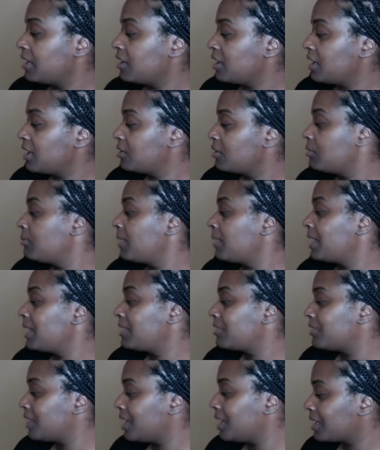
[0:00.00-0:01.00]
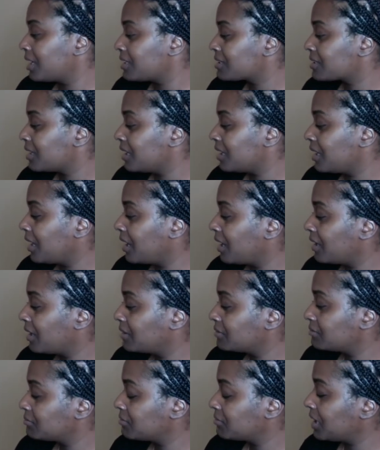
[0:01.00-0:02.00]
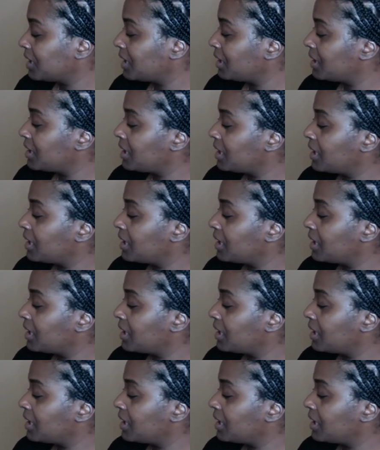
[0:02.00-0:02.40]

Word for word: you may think it's going to hurt, but